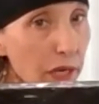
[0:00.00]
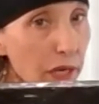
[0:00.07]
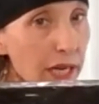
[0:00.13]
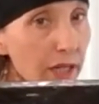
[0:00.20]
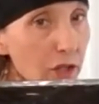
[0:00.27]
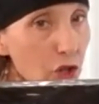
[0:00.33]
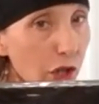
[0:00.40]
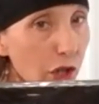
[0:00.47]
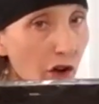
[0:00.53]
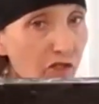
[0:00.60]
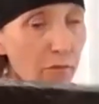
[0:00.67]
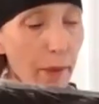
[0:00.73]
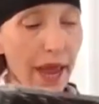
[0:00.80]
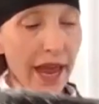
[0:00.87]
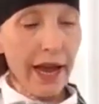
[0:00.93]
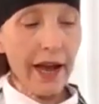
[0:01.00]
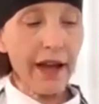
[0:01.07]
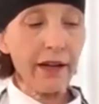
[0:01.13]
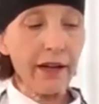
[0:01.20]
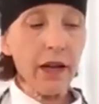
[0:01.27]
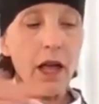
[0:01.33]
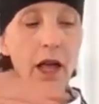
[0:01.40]
3 inch loaf
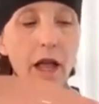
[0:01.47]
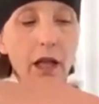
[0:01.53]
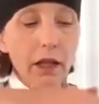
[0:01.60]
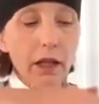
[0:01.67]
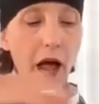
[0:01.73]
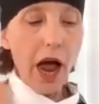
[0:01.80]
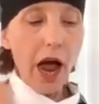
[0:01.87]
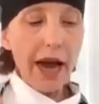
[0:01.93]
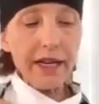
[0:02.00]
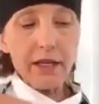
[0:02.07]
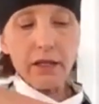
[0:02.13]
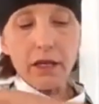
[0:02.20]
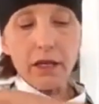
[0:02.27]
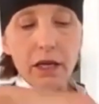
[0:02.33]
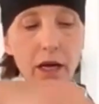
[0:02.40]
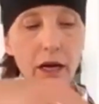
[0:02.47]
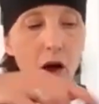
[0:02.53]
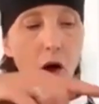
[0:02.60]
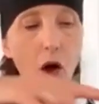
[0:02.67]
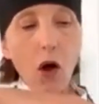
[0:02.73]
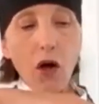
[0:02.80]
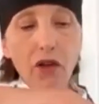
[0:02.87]
pan lined
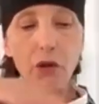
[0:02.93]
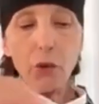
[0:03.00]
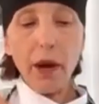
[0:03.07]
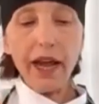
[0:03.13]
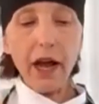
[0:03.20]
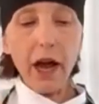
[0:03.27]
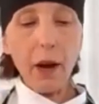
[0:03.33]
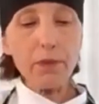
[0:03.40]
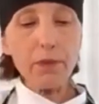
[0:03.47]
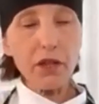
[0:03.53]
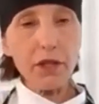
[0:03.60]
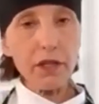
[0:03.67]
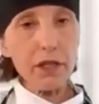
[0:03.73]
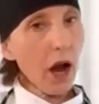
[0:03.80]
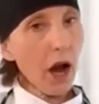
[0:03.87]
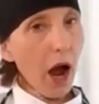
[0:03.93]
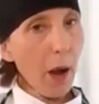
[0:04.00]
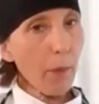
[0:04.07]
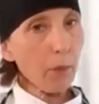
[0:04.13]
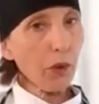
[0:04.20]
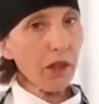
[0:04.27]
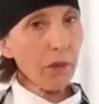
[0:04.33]
all the way up to the
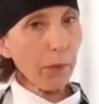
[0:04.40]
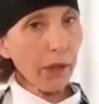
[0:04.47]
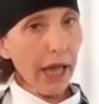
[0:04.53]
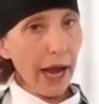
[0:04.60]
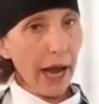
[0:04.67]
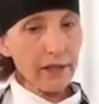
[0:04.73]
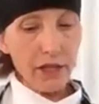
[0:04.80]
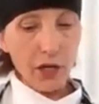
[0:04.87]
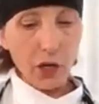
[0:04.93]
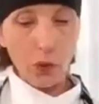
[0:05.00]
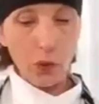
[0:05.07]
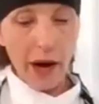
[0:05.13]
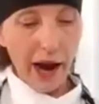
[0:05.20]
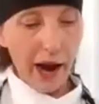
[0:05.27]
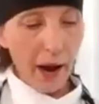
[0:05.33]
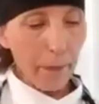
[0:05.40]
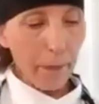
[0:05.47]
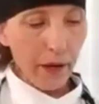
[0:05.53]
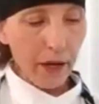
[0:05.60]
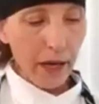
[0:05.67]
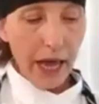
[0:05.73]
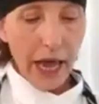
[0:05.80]
top with plastic
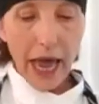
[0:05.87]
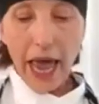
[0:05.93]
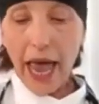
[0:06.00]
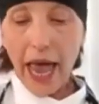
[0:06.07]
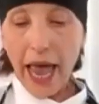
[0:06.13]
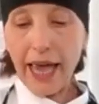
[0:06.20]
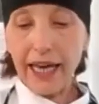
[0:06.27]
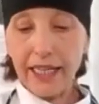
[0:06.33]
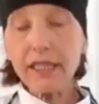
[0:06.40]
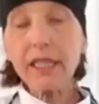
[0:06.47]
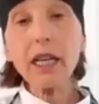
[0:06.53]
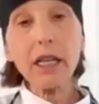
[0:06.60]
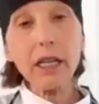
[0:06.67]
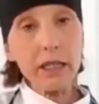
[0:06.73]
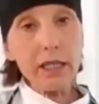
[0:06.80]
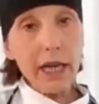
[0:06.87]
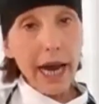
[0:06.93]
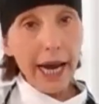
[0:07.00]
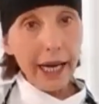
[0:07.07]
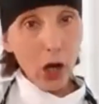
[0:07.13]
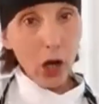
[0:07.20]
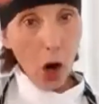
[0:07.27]
wrap. And it's gonna
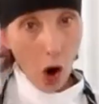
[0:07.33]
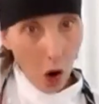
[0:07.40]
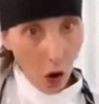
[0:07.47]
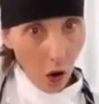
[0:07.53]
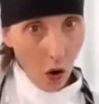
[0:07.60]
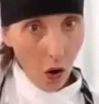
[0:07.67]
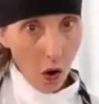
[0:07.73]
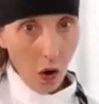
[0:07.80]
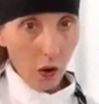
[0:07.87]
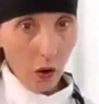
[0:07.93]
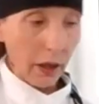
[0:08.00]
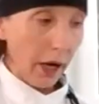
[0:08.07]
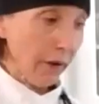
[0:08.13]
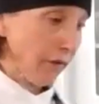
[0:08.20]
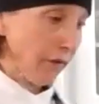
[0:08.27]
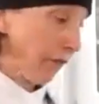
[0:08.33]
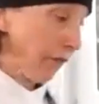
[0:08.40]
take all of